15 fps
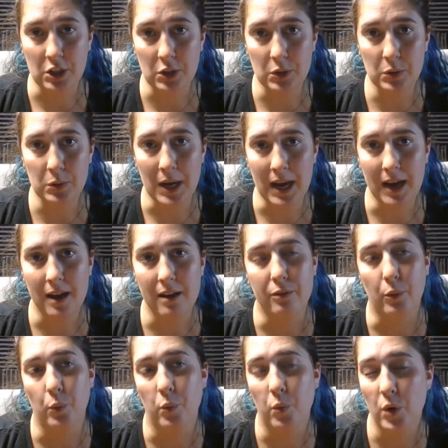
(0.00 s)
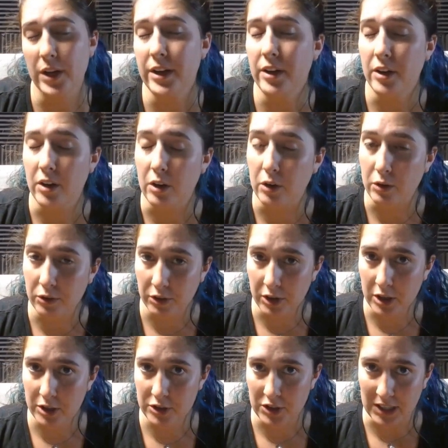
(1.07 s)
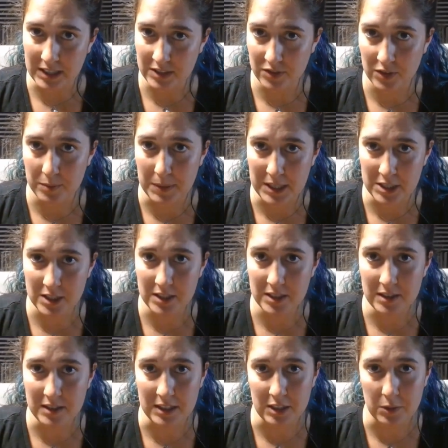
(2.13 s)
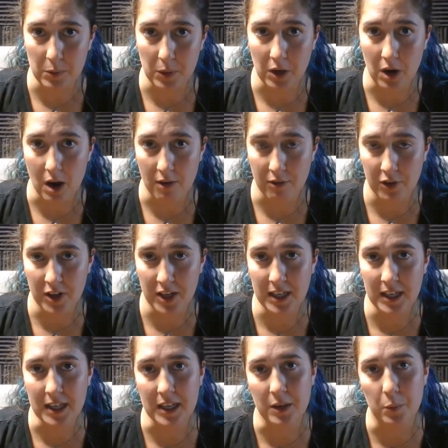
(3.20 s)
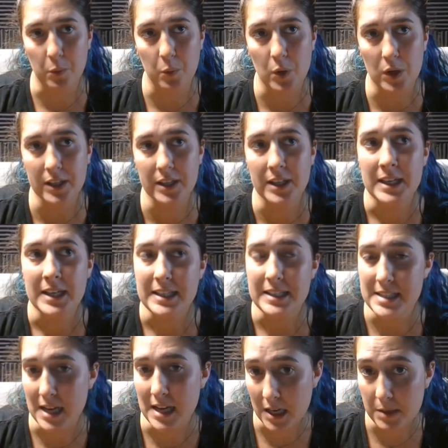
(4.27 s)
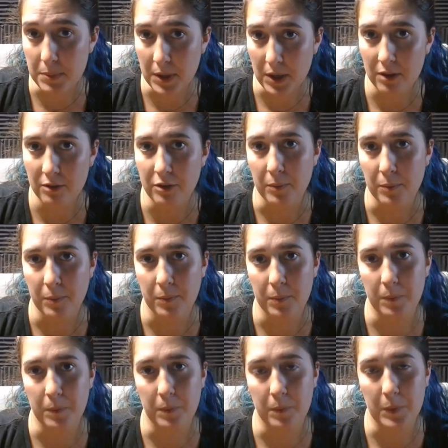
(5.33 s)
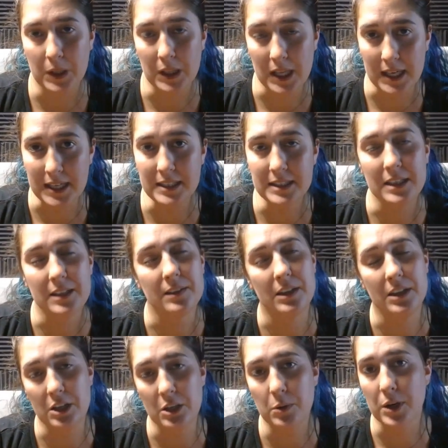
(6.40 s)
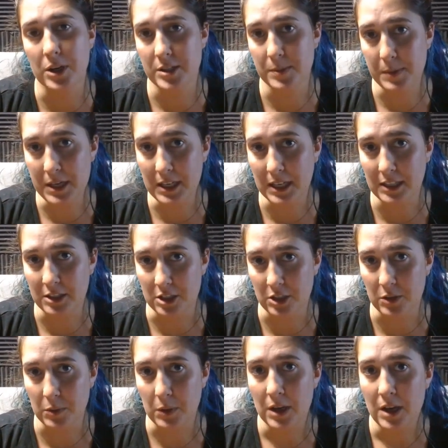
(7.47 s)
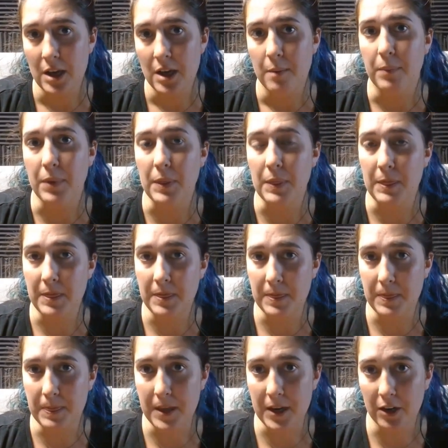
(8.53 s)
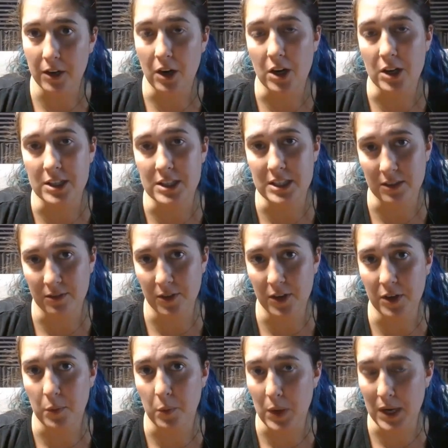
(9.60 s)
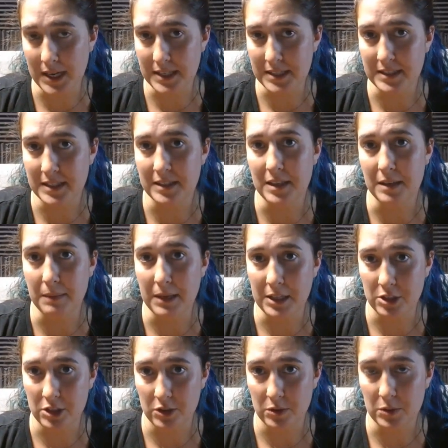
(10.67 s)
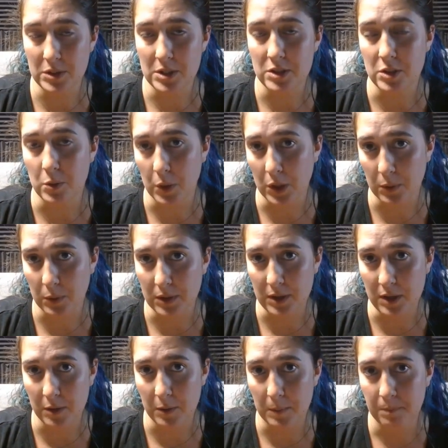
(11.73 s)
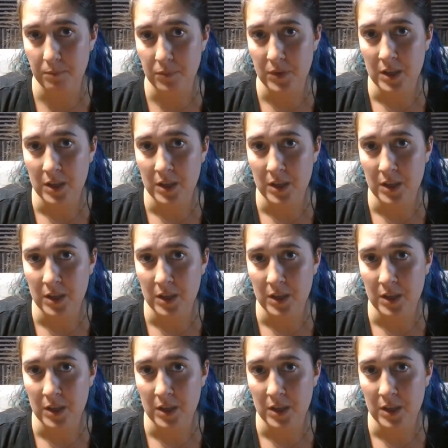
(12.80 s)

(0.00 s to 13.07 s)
you have one overall transformation that you are offering and one type of client that you are speaking to, but there are different ways that they may choose to work with you.